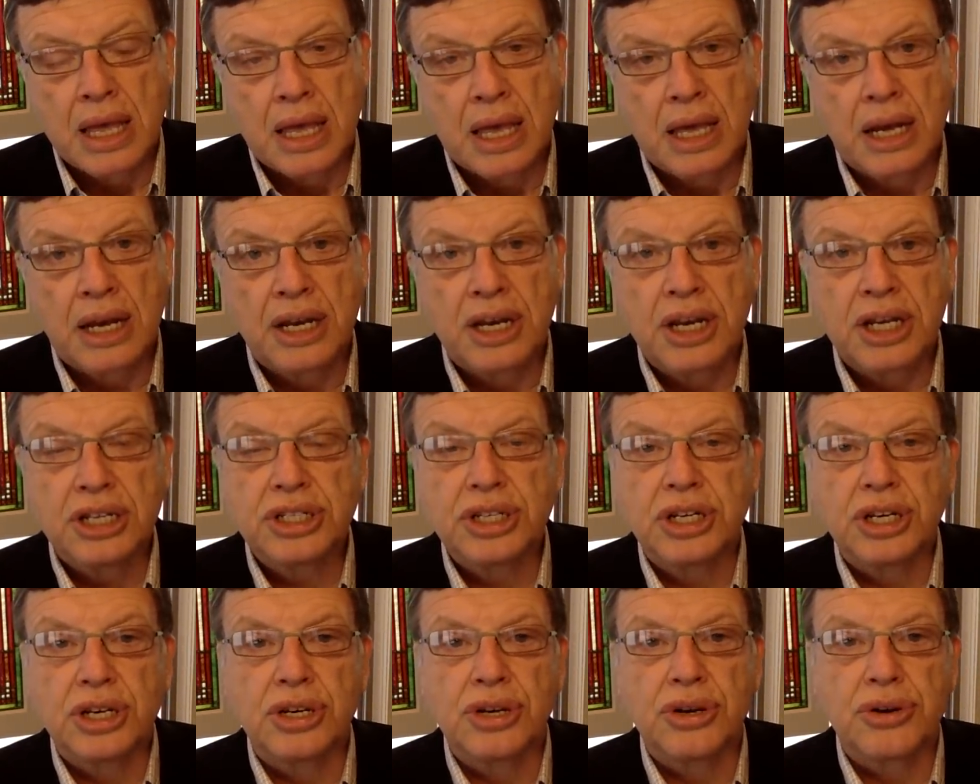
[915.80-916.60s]
In
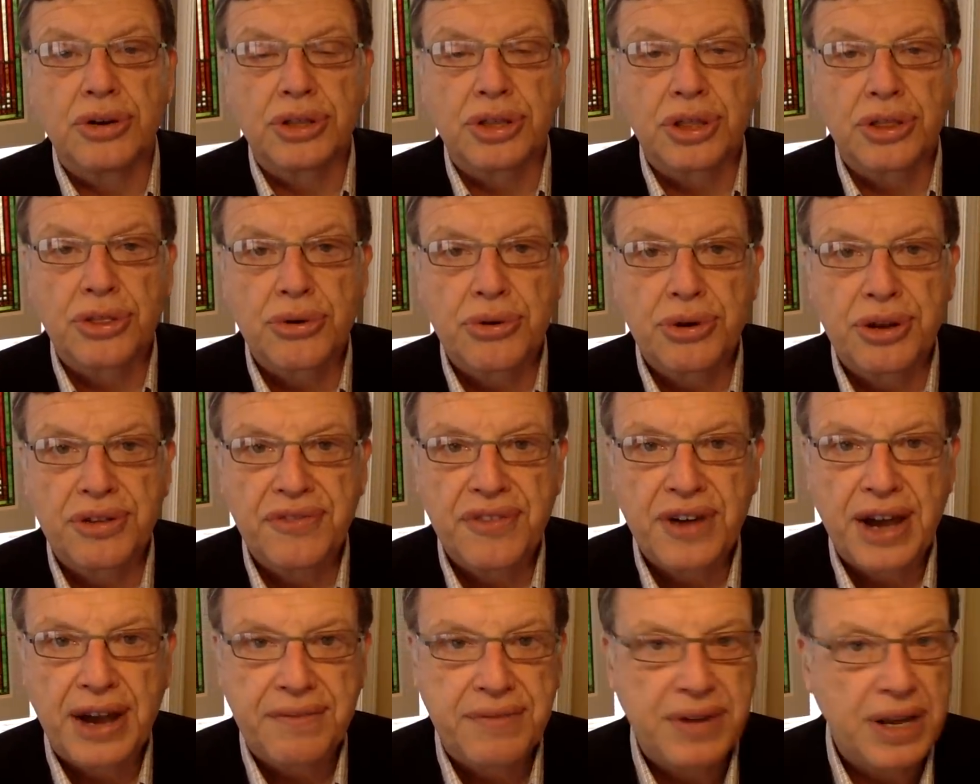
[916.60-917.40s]
addition, during the
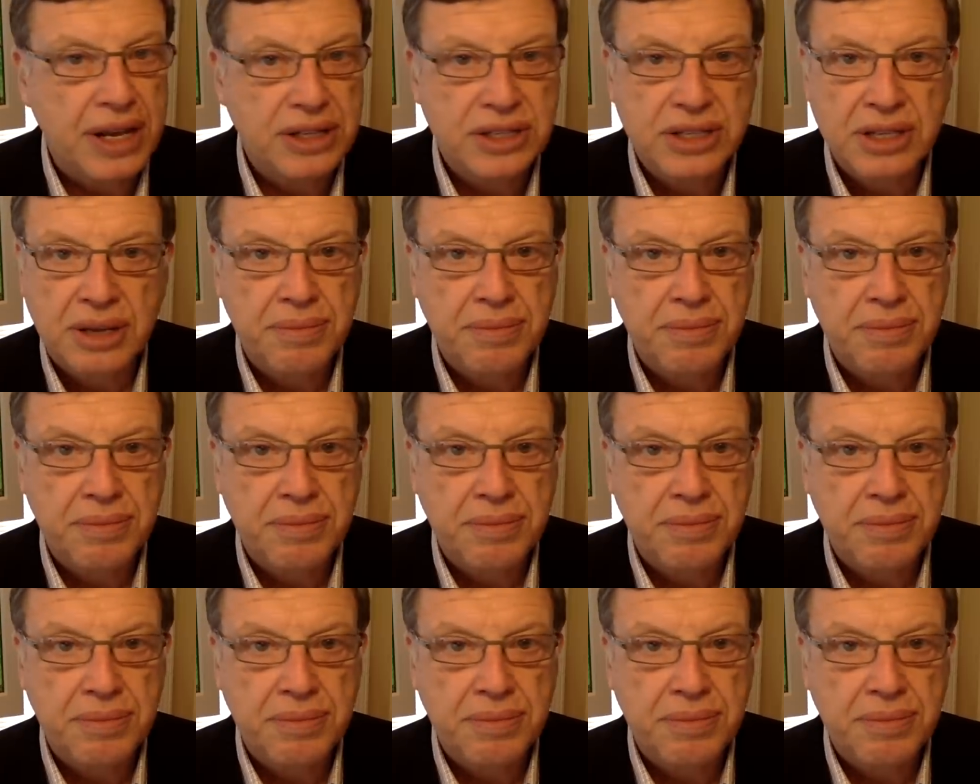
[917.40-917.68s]
35 days,